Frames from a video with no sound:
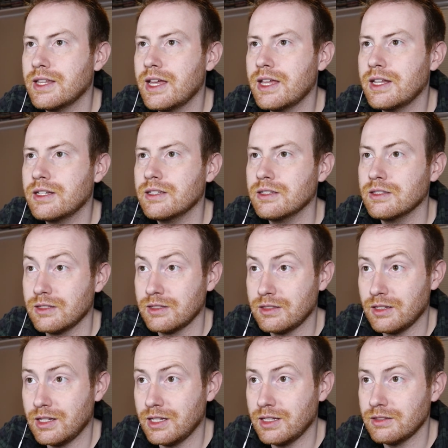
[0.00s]
That
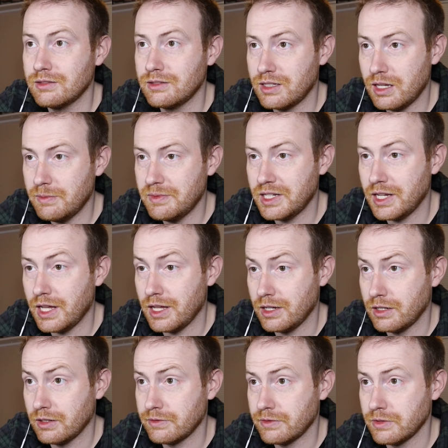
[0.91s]
is
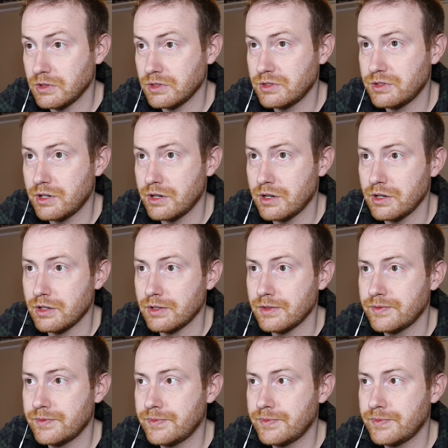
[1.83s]
intimidating for sure.